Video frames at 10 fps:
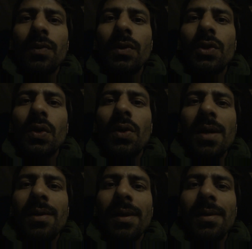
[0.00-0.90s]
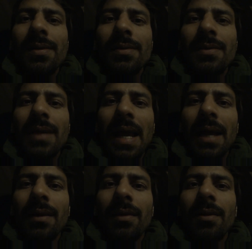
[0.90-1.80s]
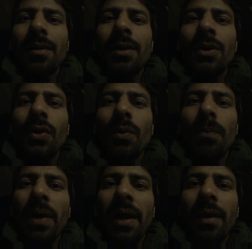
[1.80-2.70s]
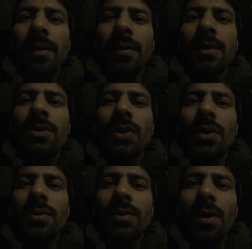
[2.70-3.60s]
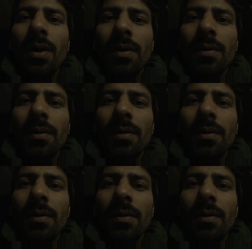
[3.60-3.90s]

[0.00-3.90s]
which you can't understand in your brain is your soul.